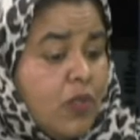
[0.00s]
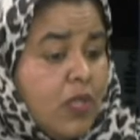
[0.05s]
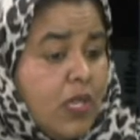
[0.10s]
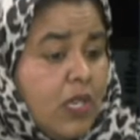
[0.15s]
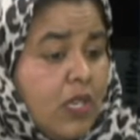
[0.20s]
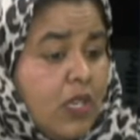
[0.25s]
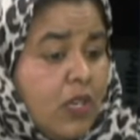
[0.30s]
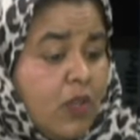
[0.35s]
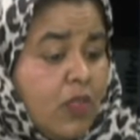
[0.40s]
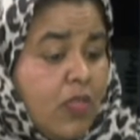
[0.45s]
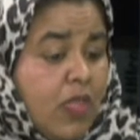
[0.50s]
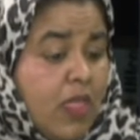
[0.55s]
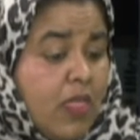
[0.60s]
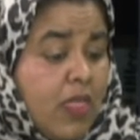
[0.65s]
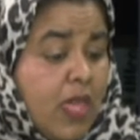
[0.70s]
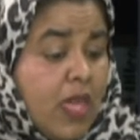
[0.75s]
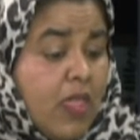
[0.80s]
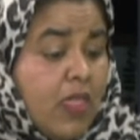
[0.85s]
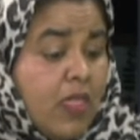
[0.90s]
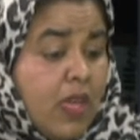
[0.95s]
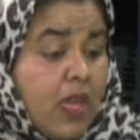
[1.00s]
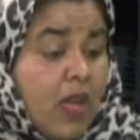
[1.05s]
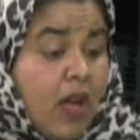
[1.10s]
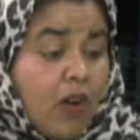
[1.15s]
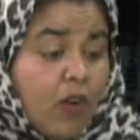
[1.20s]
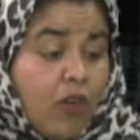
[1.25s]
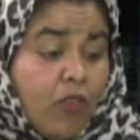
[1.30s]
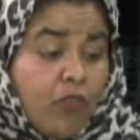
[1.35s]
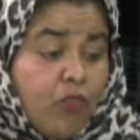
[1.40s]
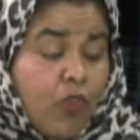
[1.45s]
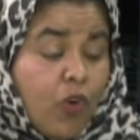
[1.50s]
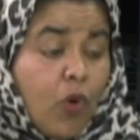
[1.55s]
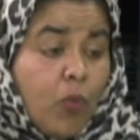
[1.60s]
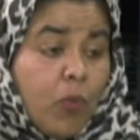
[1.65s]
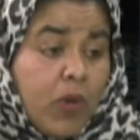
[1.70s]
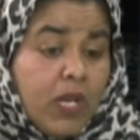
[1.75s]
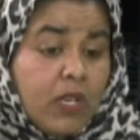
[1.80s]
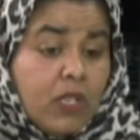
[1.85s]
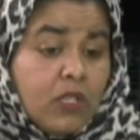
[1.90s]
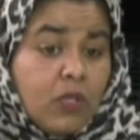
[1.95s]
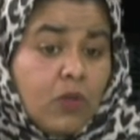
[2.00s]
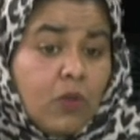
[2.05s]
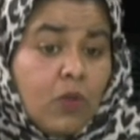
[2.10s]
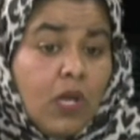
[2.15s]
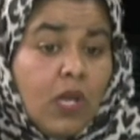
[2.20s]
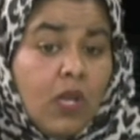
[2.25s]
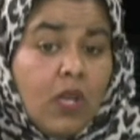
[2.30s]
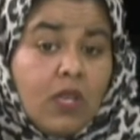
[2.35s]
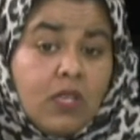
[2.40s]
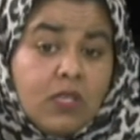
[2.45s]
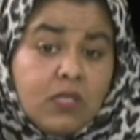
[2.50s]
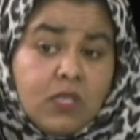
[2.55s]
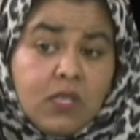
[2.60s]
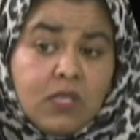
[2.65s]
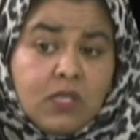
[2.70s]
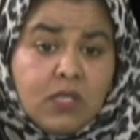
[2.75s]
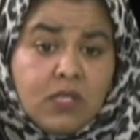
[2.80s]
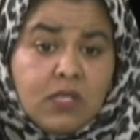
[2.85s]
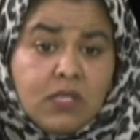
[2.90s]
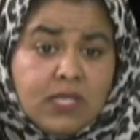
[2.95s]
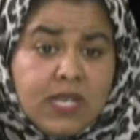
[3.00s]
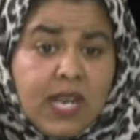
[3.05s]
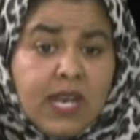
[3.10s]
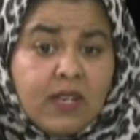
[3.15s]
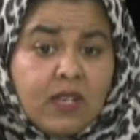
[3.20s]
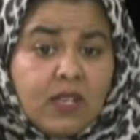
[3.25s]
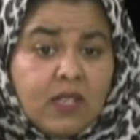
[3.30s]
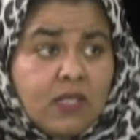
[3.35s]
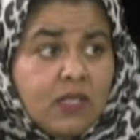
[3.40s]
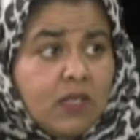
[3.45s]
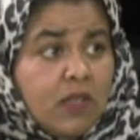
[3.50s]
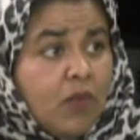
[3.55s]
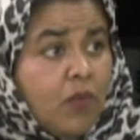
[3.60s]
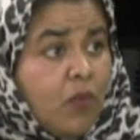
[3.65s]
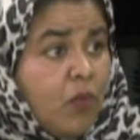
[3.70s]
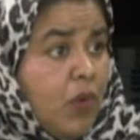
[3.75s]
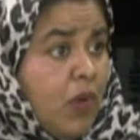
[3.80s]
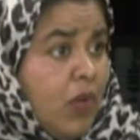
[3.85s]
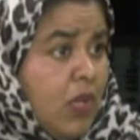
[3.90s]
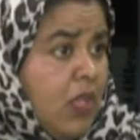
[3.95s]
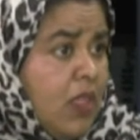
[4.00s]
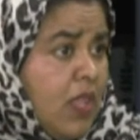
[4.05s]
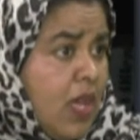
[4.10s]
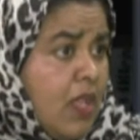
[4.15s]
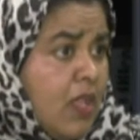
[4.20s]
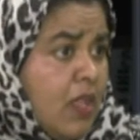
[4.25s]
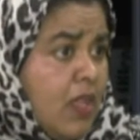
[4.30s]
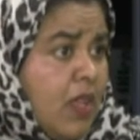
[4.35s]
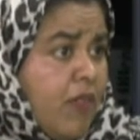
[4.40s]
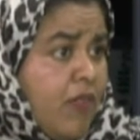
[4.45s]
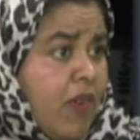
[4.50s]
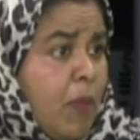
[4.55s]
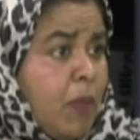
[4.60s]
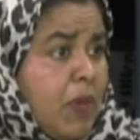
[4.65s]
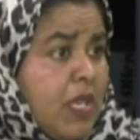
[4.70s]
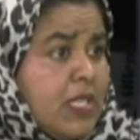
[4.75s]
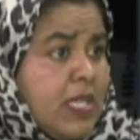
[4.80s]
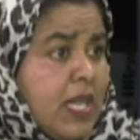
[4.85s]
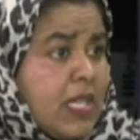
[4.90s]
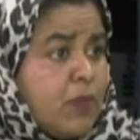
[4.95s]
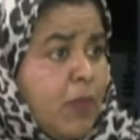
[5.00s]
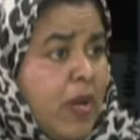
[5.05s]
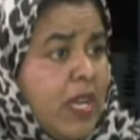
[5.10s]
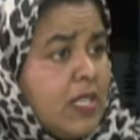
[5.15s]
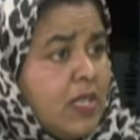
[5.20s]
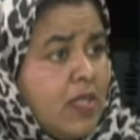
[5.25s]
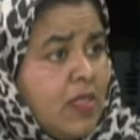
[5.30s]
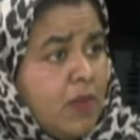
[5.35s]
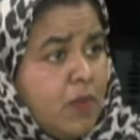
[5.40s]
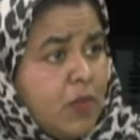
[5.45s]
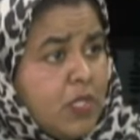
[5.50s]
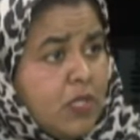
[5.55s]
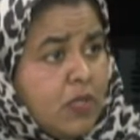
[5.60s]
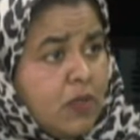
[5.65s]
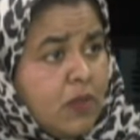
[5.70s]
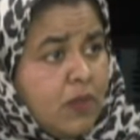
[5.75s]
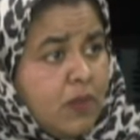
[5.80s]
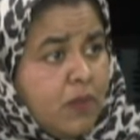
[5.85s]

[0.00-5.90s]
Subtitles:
that, you know, they are conforming to certain standards that their family is expecting them to.